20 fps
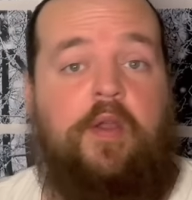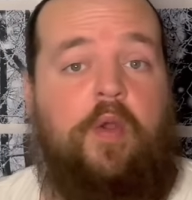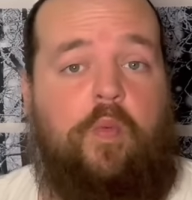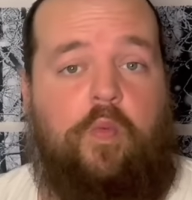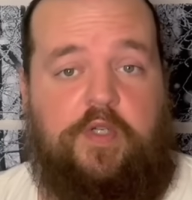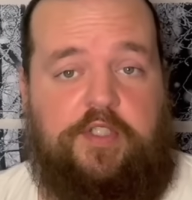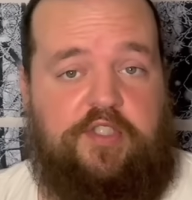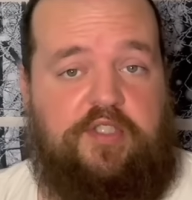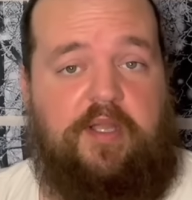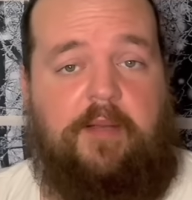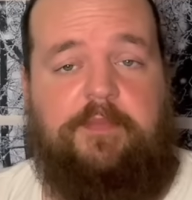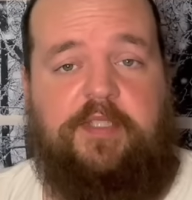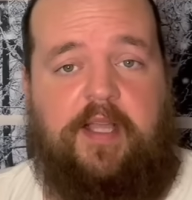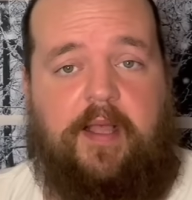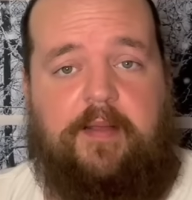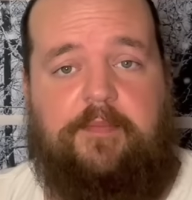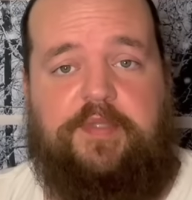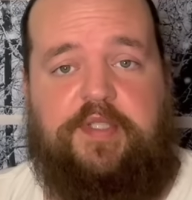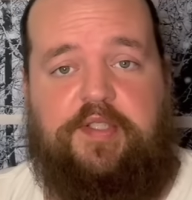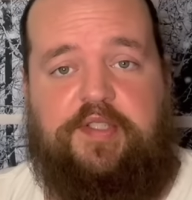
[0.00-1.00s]
which
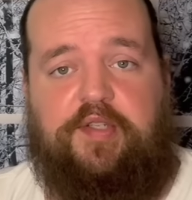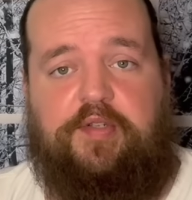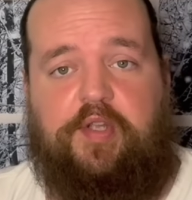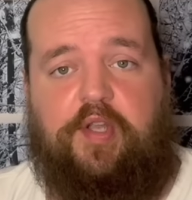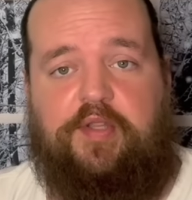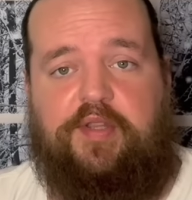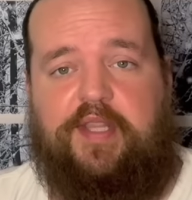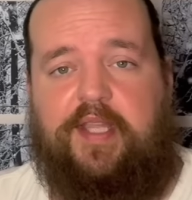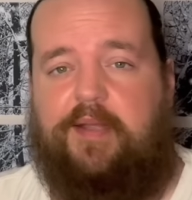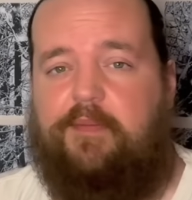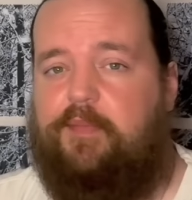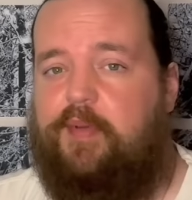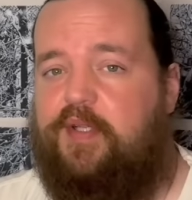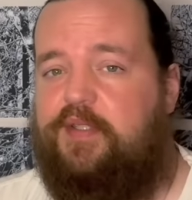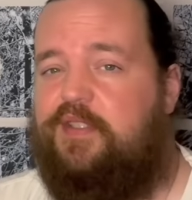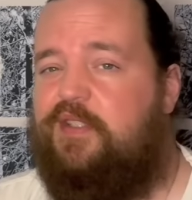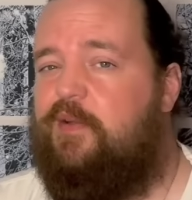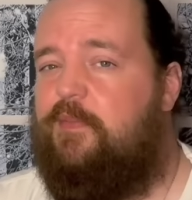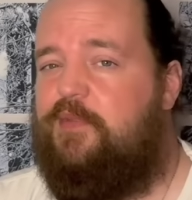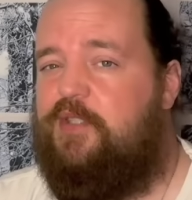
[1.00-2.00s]
sometimes is a good thing, but
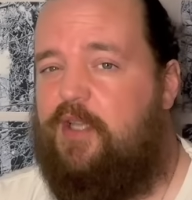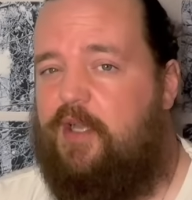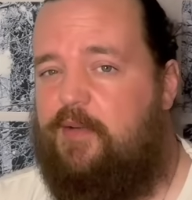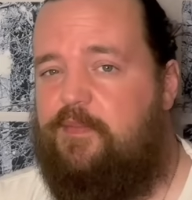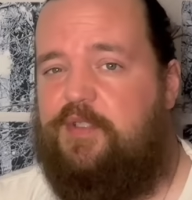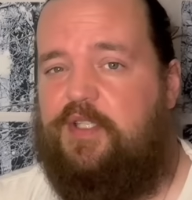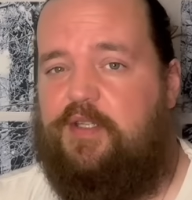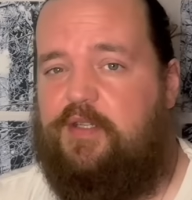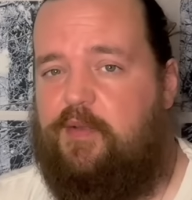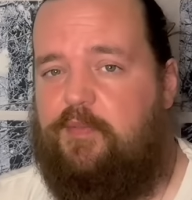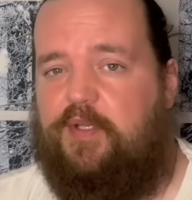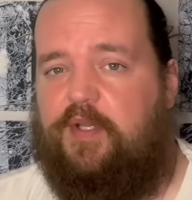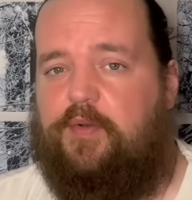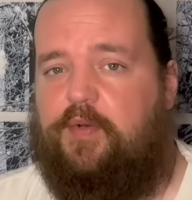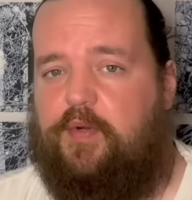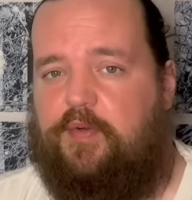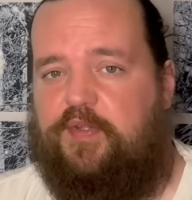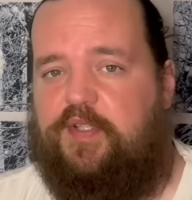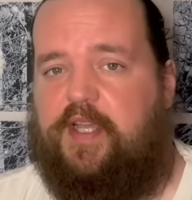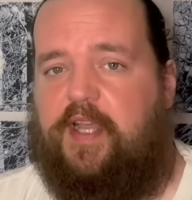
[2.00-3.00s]
sometimes it could be a
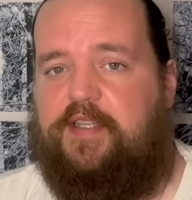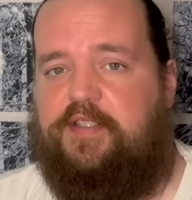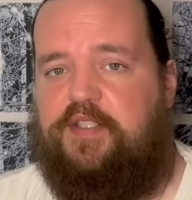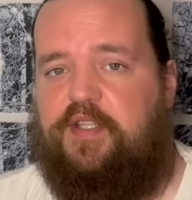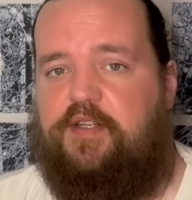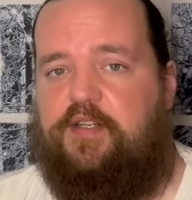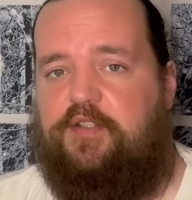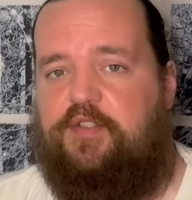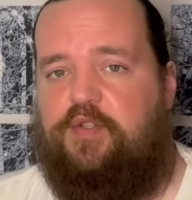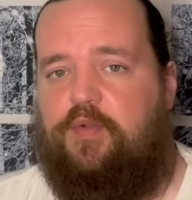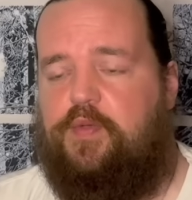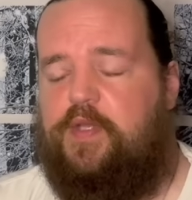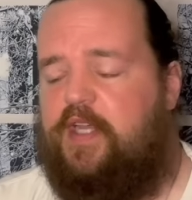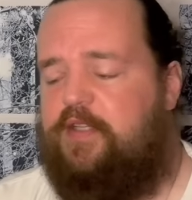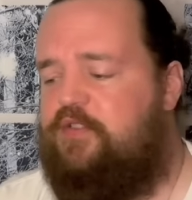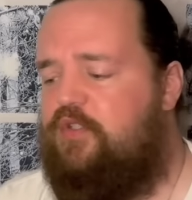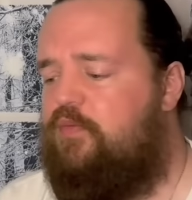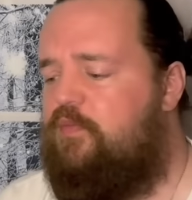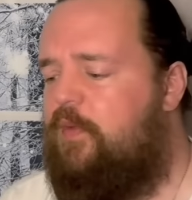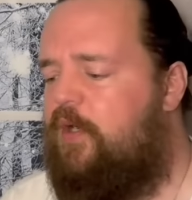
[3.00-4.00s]
little dicey to do that
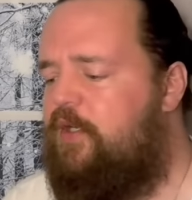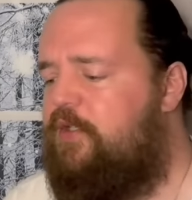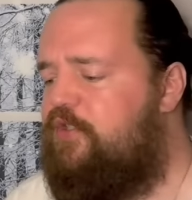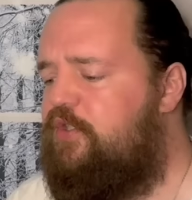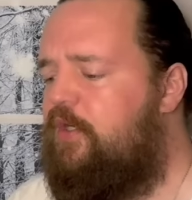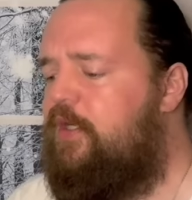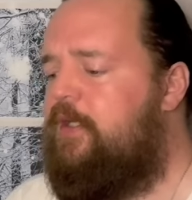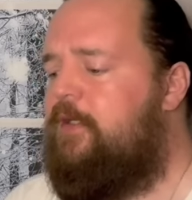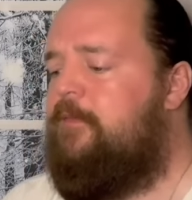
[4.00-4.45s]
too much.